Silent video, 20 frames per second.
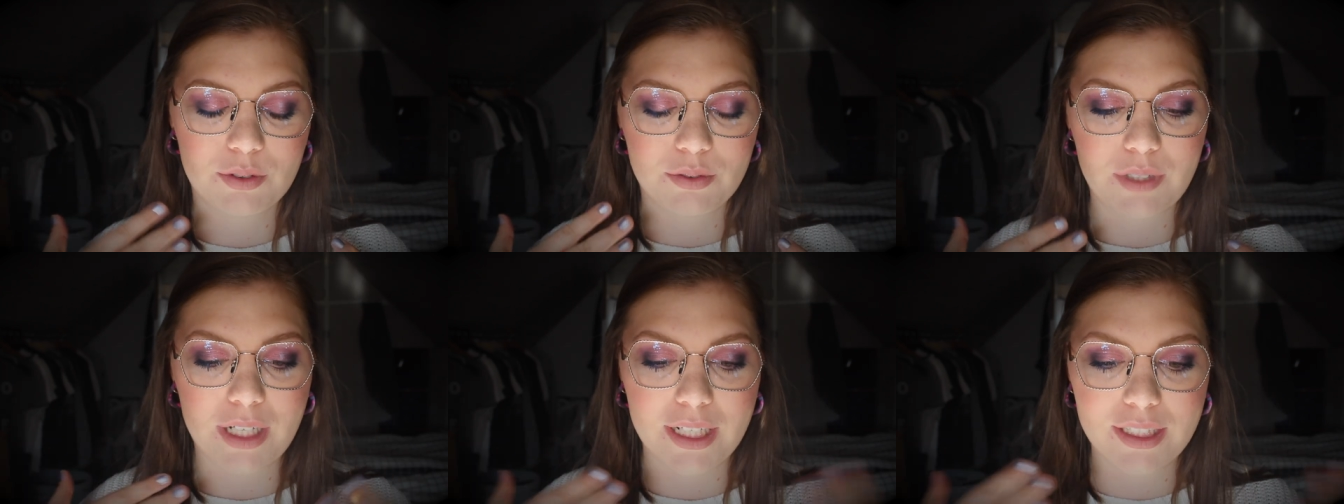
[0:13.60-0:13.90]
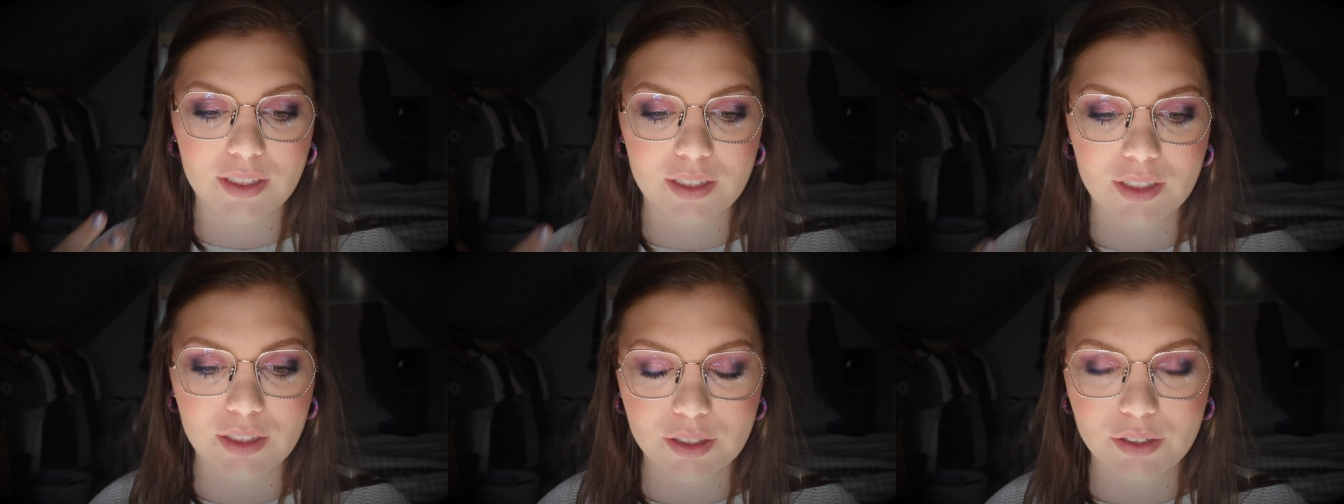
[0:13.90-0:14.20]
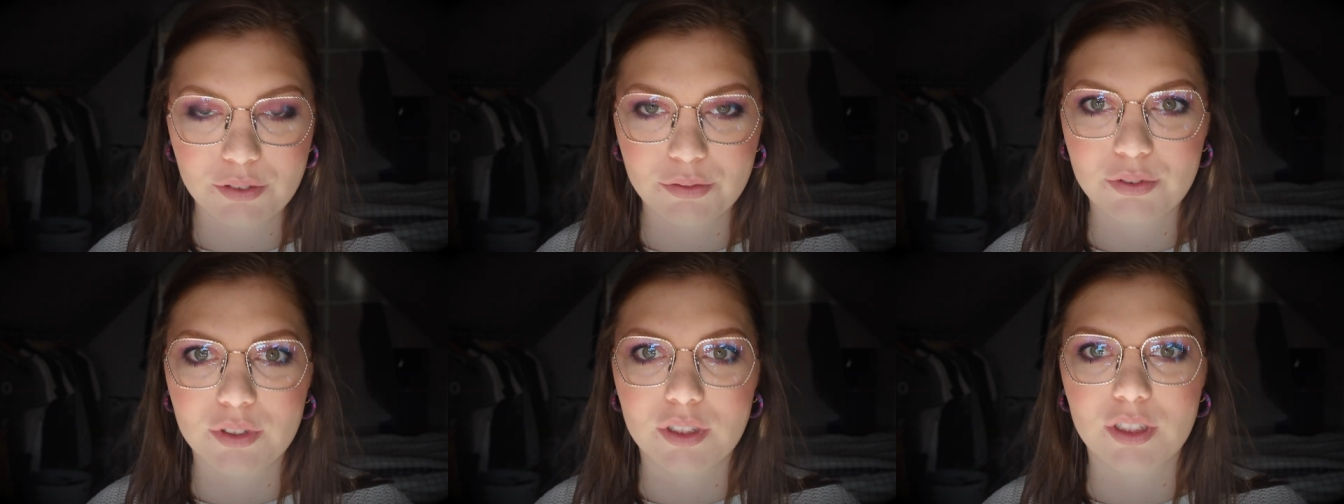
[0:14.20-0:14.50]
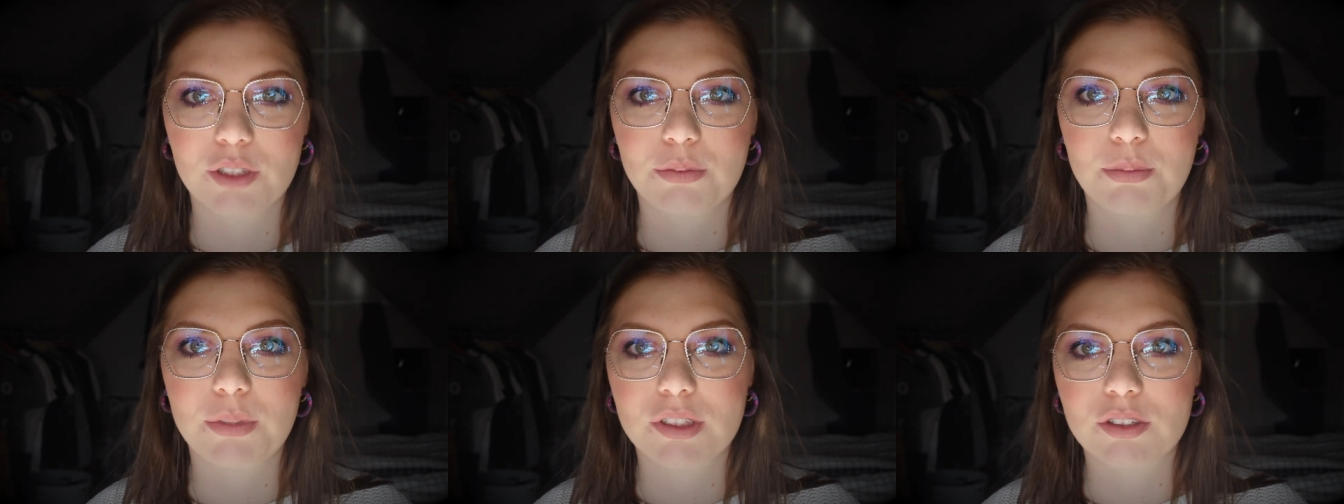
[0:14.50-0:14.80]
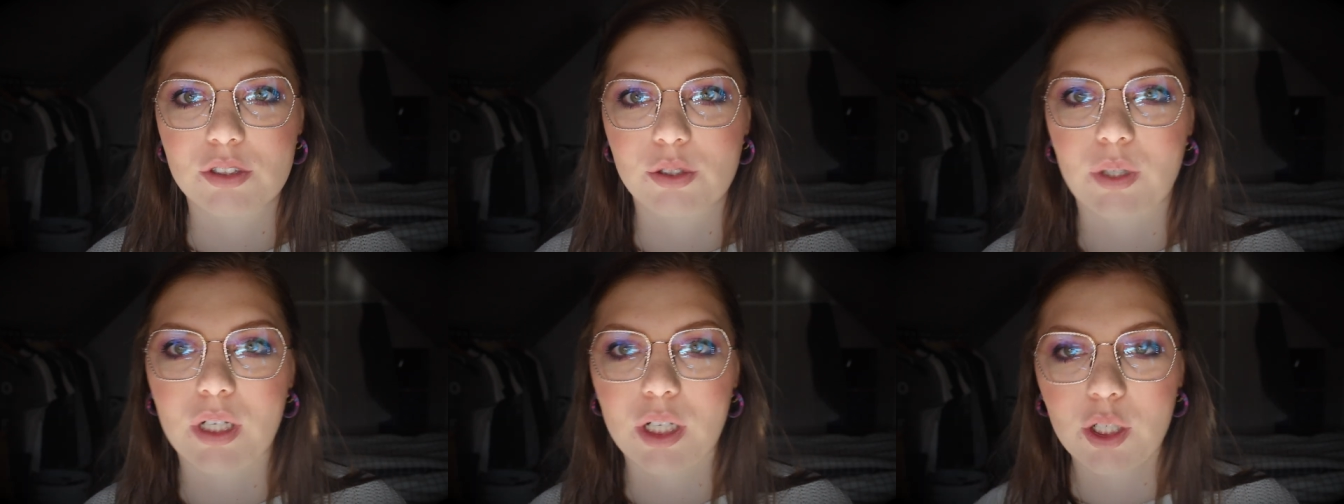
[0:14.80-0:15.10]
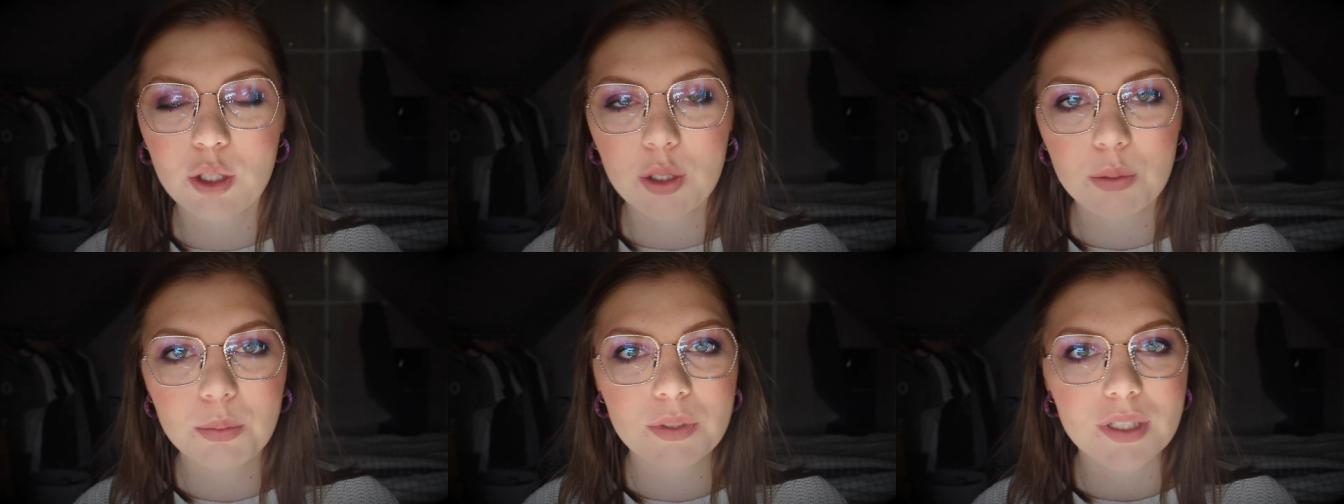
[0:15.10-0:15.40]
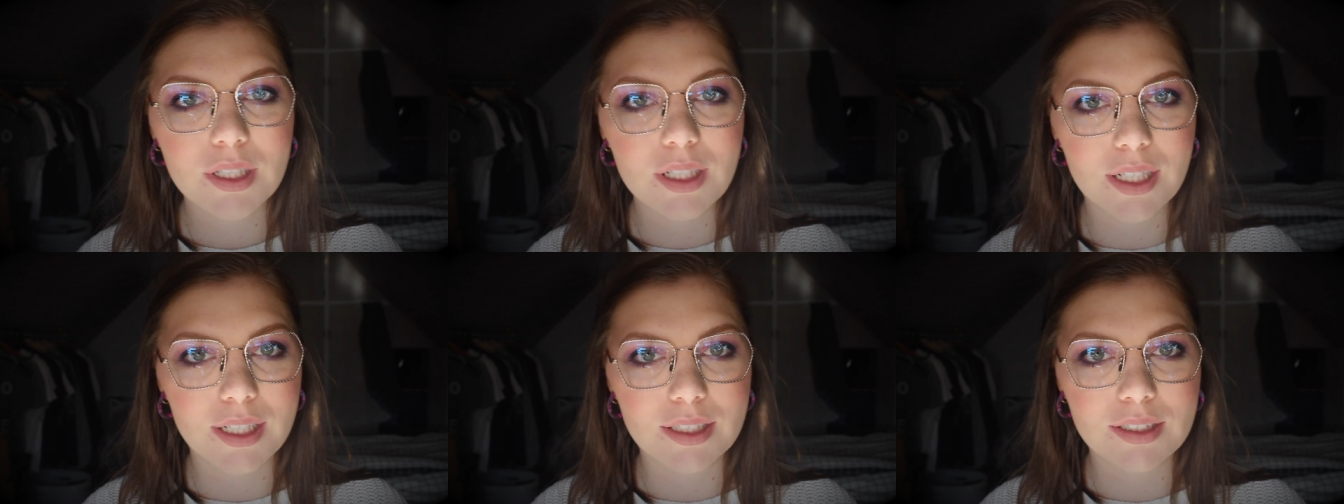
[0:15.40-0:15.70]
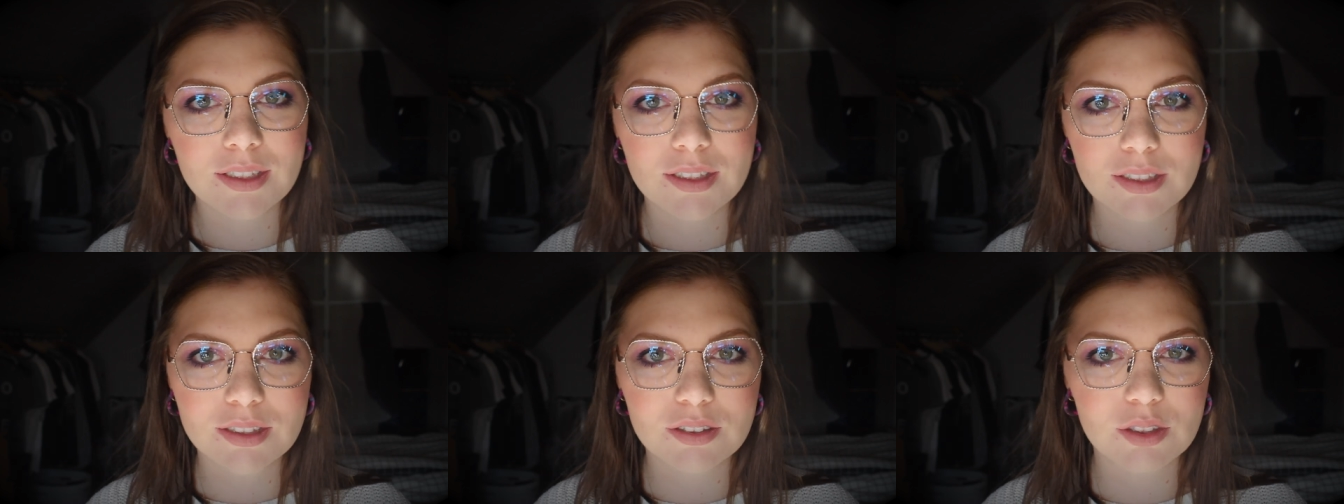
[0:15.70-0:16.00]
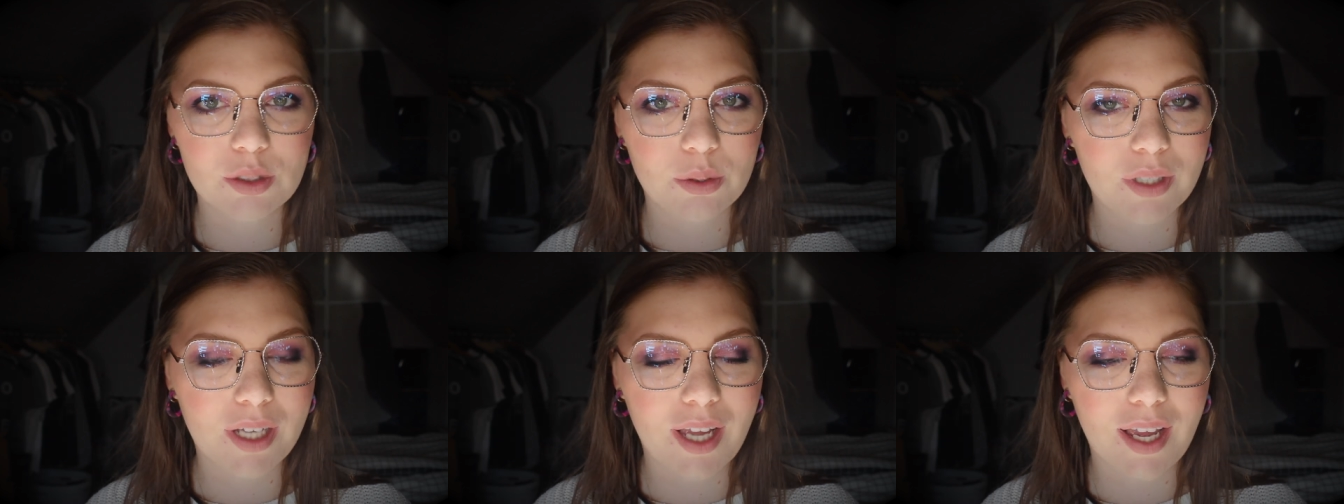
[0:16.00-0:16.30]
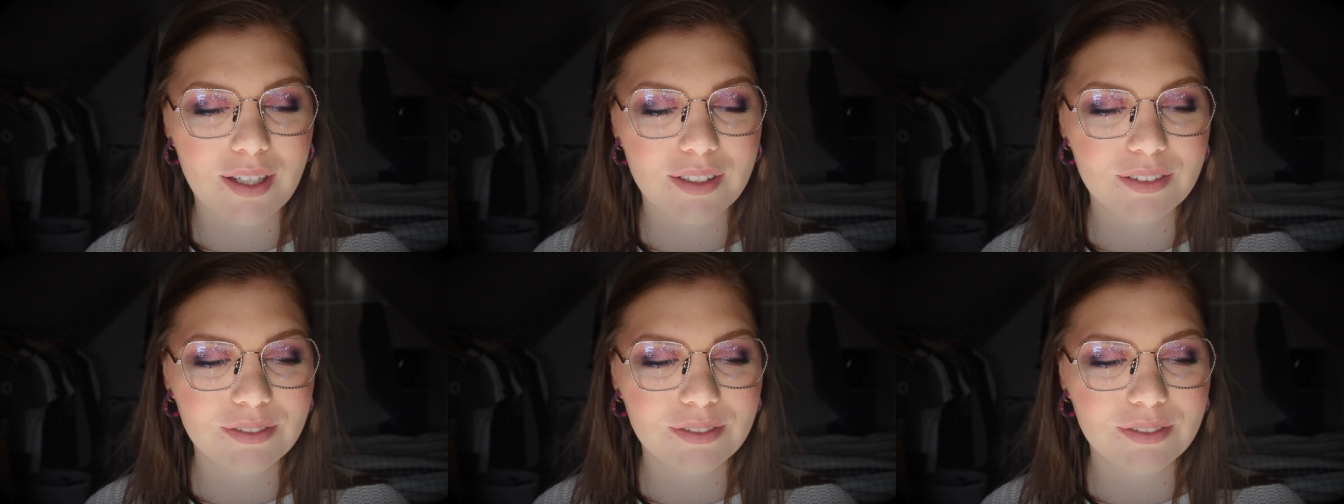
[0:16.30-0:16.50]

right in front of me, so I hope the lighting is okay.